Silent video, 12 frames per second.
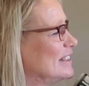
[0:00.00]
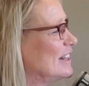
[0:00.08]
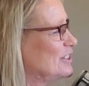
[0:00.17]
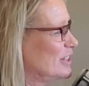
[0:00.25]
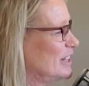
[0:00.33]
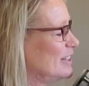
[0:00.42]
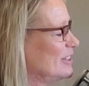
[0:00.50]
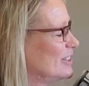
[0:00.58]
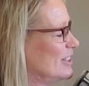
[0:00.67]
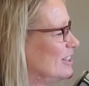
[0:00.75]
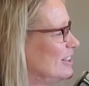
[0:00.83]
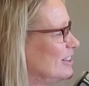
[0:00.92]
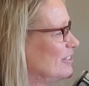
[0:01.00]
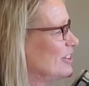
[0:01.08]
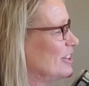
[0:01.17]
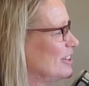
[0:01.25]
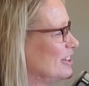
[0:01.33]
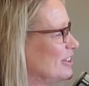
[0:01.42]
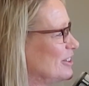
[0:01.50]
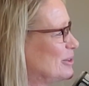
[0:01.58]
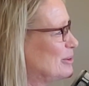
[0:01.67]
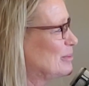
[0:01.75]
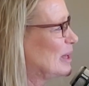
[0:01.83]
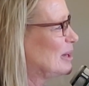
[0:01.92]
I try to go to all of the
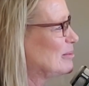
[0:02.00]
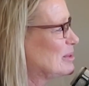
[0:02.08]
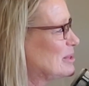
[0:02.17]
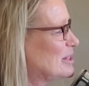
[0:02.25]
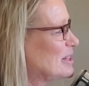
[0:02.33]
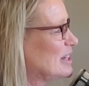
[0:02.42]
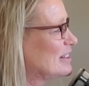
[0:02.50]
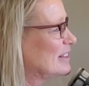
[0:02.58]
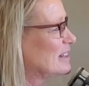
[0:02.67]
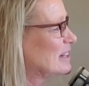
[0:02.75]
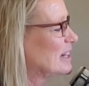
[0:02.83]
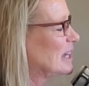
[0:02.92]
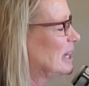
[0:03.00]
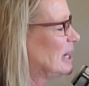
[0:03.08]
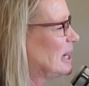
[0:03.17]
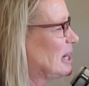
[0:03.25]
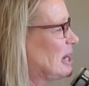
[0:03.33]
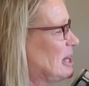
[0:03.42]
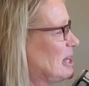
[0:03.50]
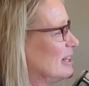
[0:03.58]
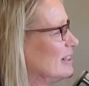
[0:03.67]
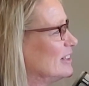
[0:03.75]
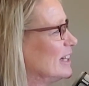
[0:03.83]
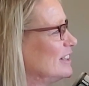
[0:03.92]
home games to the extent that I can.
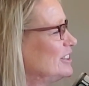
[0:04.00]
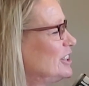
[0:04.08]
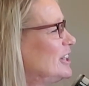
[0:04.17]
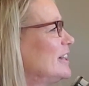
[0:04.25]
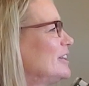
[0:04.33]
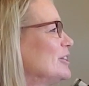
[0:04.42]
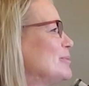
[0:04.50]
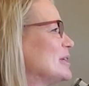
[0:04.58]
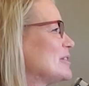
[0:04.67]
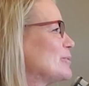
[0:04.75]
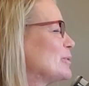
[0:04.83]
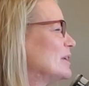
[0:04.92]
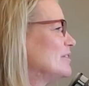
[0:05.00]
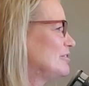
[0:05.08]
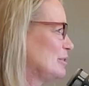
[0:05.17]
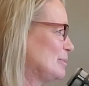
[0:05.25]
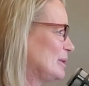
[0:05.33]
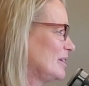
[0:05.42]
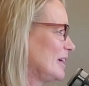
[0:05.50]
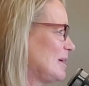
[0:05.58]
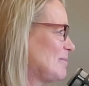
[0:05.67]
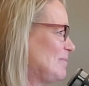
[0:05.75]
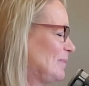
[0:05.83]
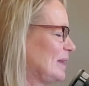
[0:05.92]
Last year, I only missed one football
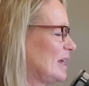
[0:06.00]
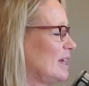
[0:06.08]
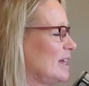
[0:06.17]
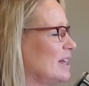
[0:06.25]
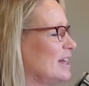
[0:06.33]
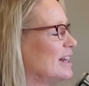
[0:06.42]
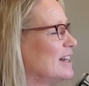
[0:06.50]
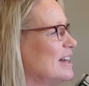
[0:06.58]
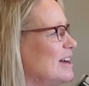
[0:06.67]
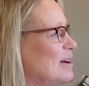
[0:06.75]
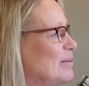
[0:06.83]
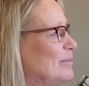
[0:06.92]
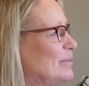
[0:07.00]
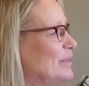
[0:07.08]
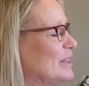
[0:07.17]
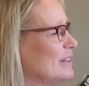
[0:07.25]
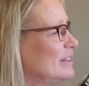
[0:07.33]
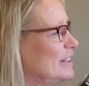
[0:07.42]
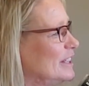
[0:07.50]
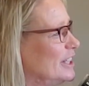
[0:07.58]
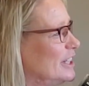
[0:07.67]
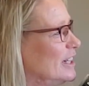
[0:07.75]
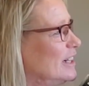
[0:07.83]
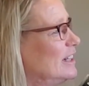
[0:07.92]
game. Mm-hmm. This
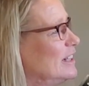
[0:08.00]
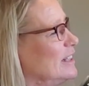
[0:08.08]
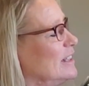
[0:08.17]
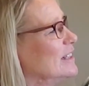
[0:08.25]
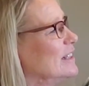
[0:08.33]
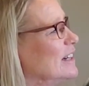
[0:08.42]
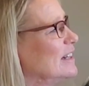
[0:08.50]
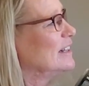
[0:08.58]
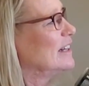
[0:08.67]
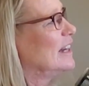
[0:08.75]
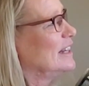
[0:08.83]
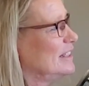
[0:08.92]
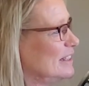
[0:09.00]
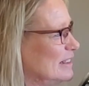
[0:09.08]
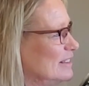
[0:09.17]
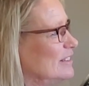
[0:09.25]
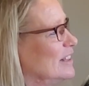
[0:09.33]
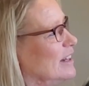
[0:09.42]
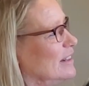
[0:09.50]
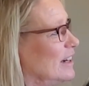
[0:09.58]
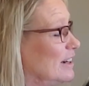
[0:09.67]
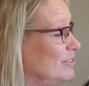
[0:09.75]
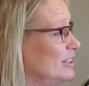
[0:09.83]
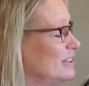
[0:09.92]
year, I
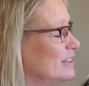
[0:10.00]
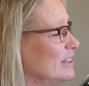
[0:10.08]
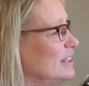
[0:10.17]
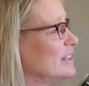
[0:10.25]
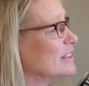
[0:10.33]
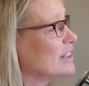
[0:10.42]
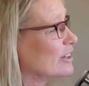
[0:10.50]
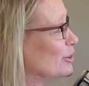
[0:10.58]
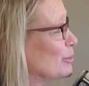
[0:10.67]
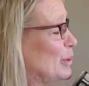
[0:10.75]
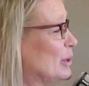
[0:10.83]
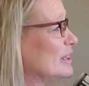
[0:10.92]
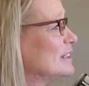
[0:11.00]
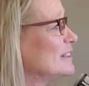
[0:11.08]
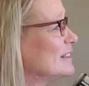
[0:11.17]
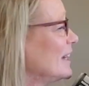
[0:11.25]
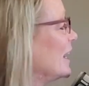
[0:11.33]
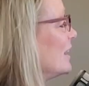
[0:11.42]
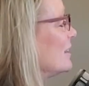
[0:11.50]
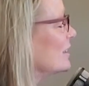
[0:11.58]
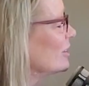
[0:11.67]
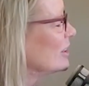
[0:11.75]
obviously didn't go to Portland State, so